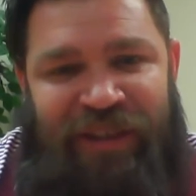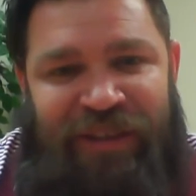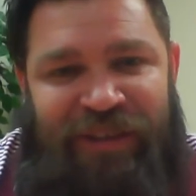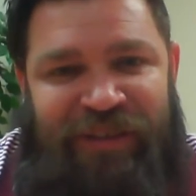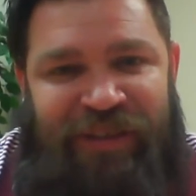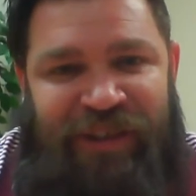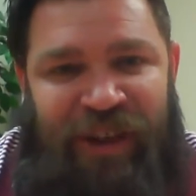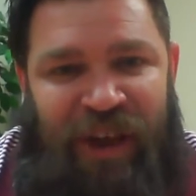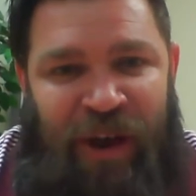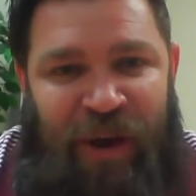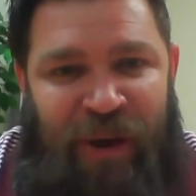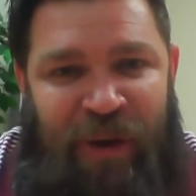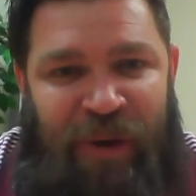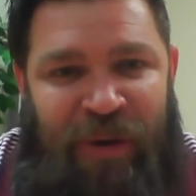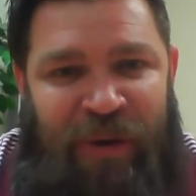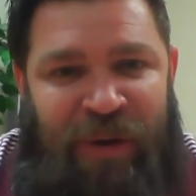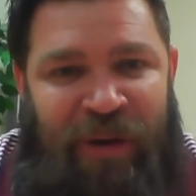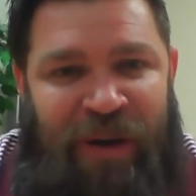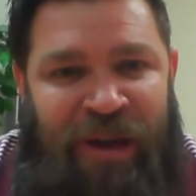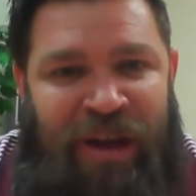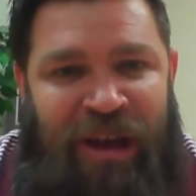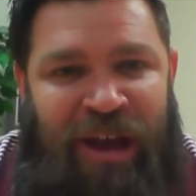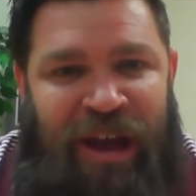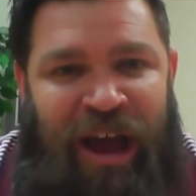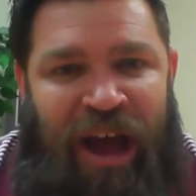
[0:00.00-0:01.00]
So
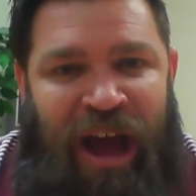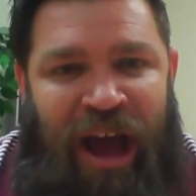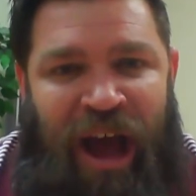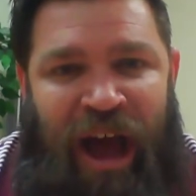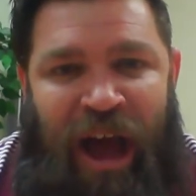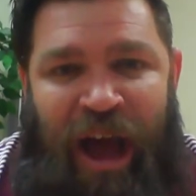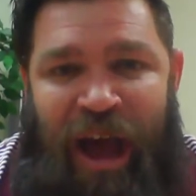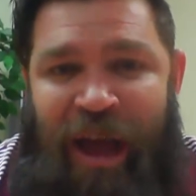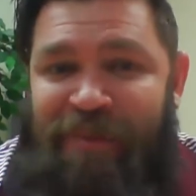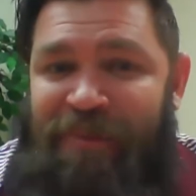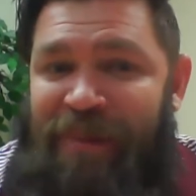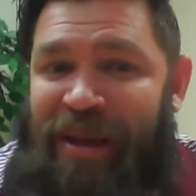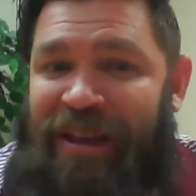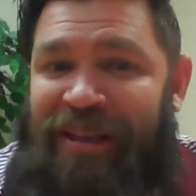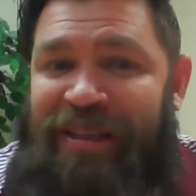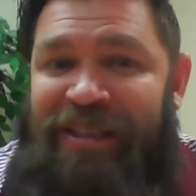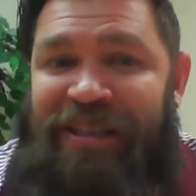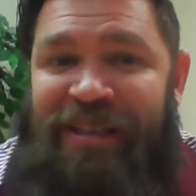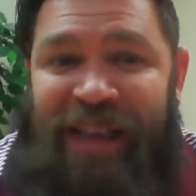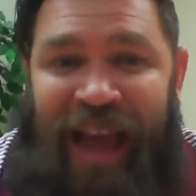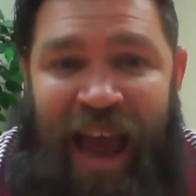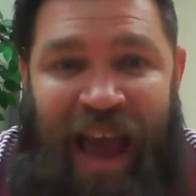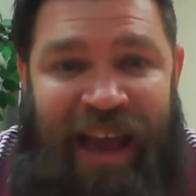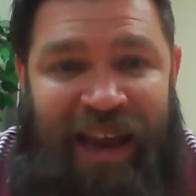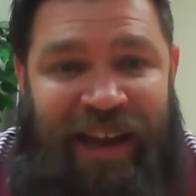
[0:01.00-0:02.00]
I'm
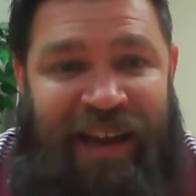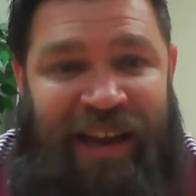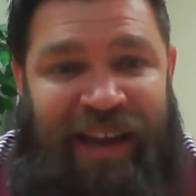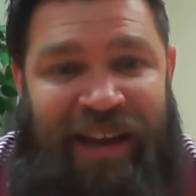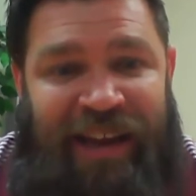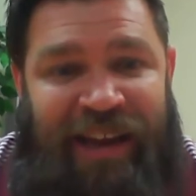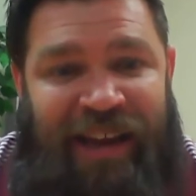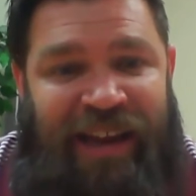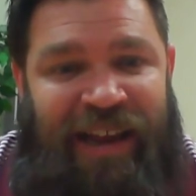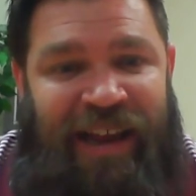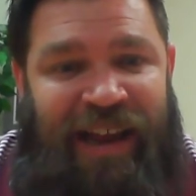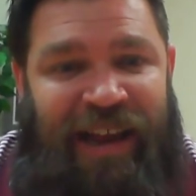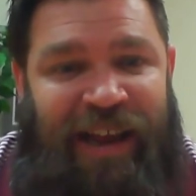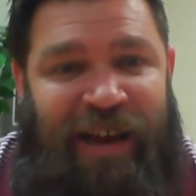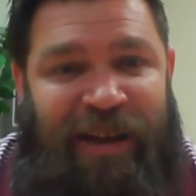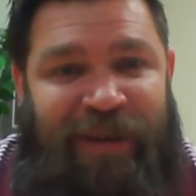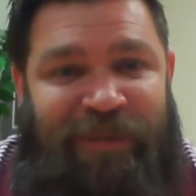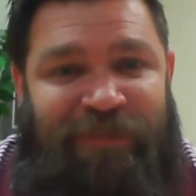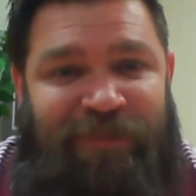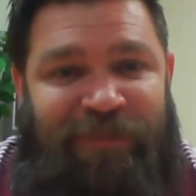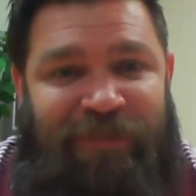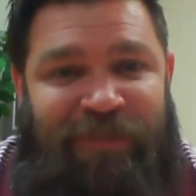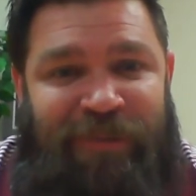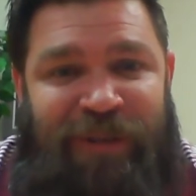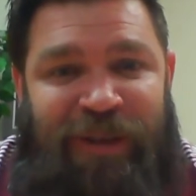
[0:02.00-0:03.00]
excited
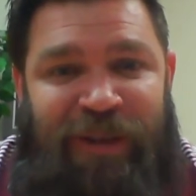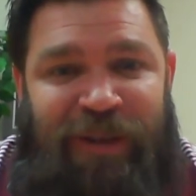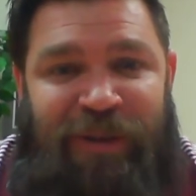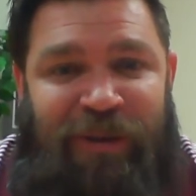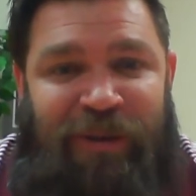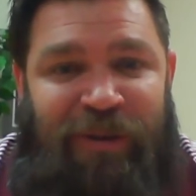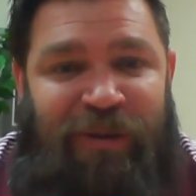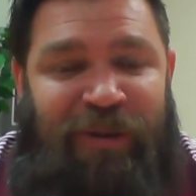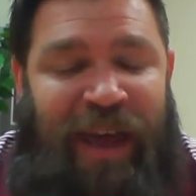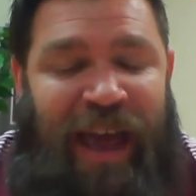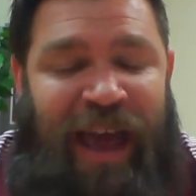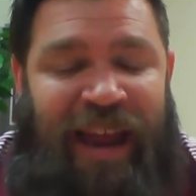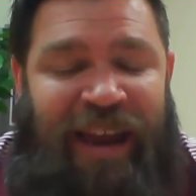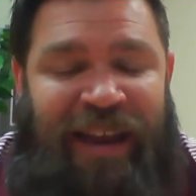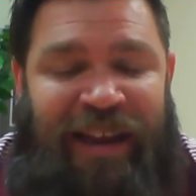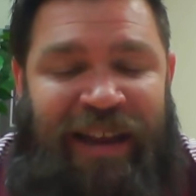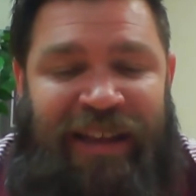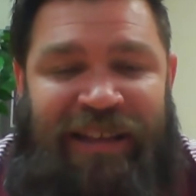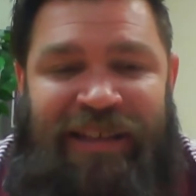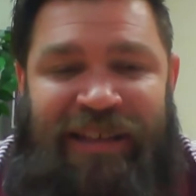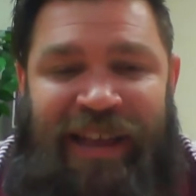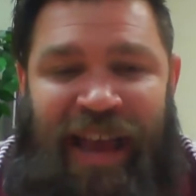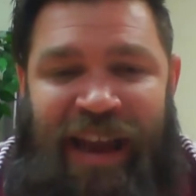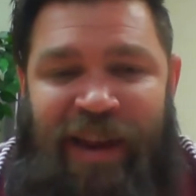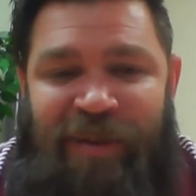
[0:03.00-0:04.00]
to do that and
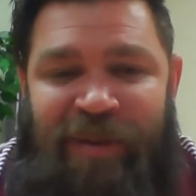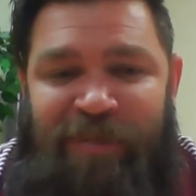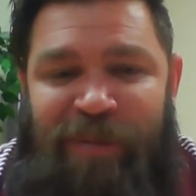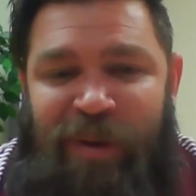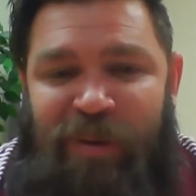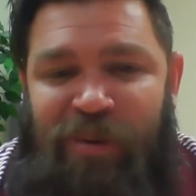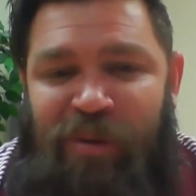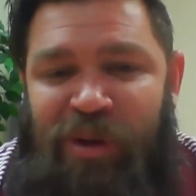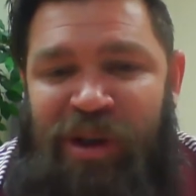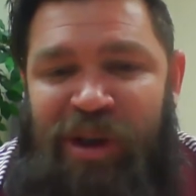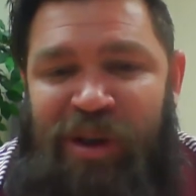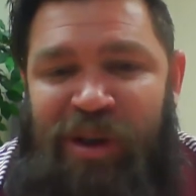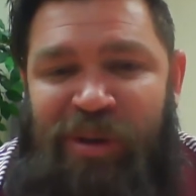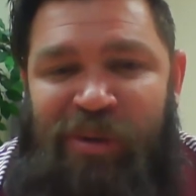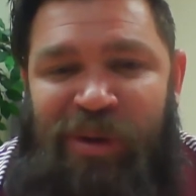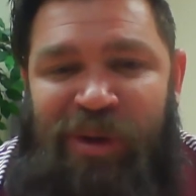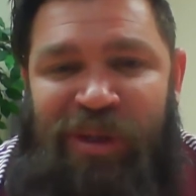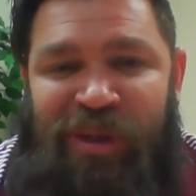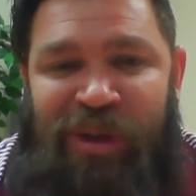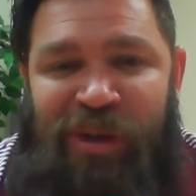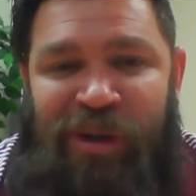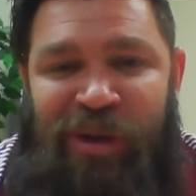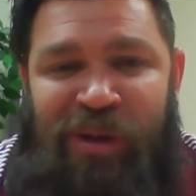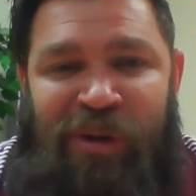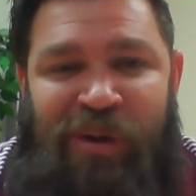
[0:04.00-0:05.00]
excited to be working
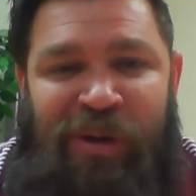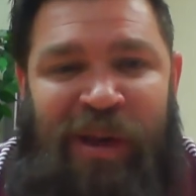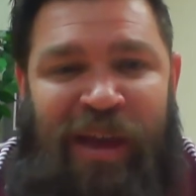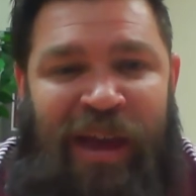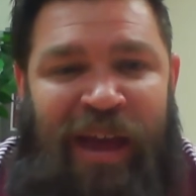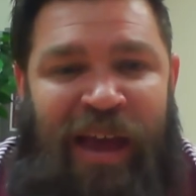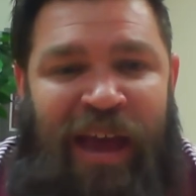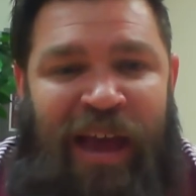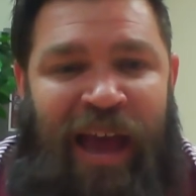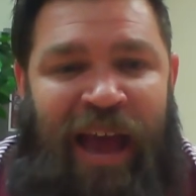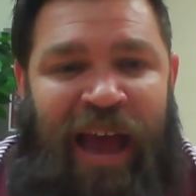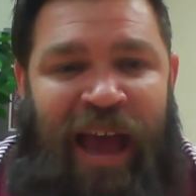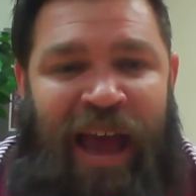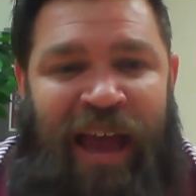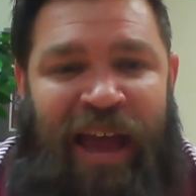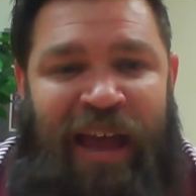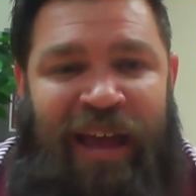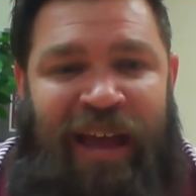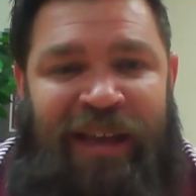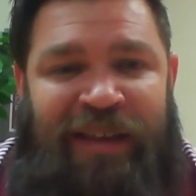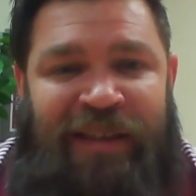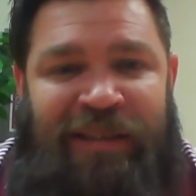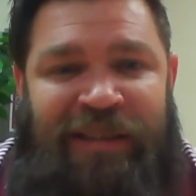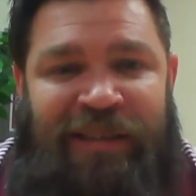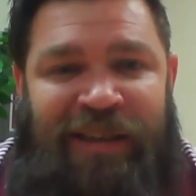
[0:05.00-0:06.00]
with you,
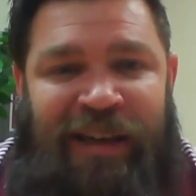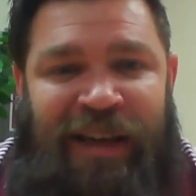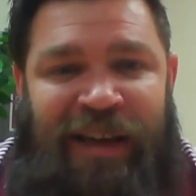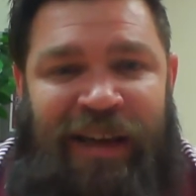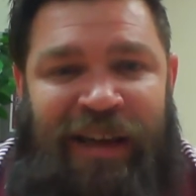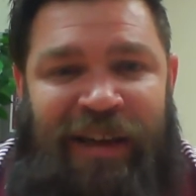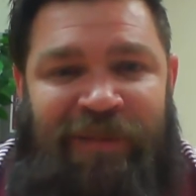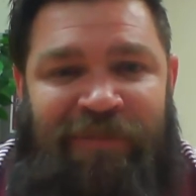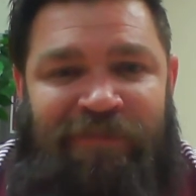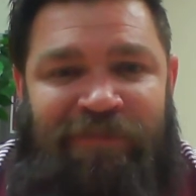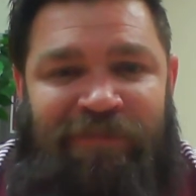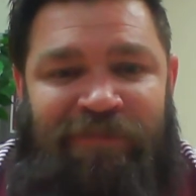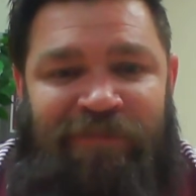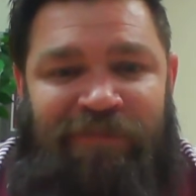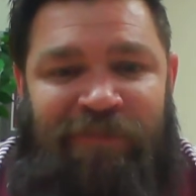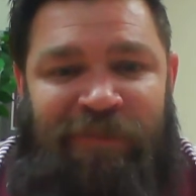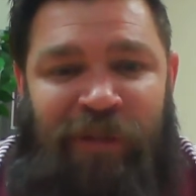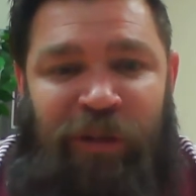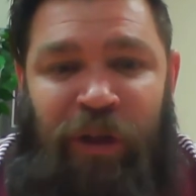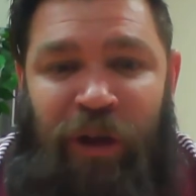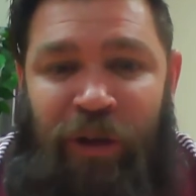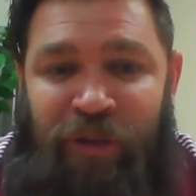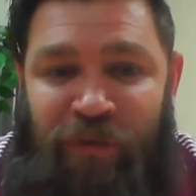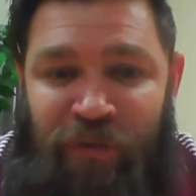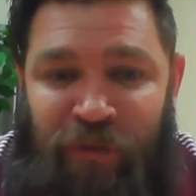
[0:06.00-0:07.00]
and
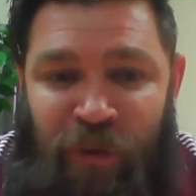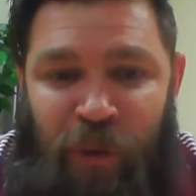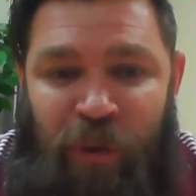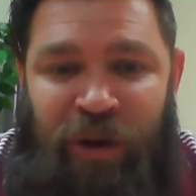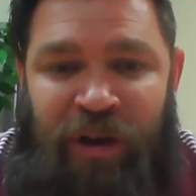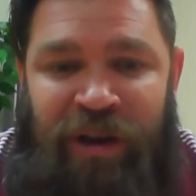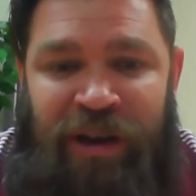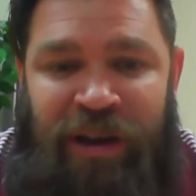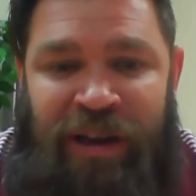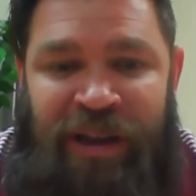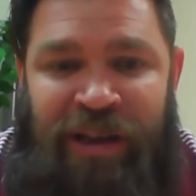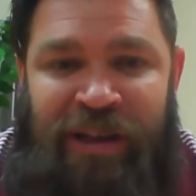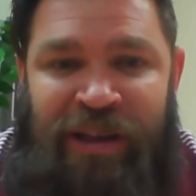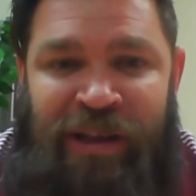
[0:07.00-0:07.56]
look forward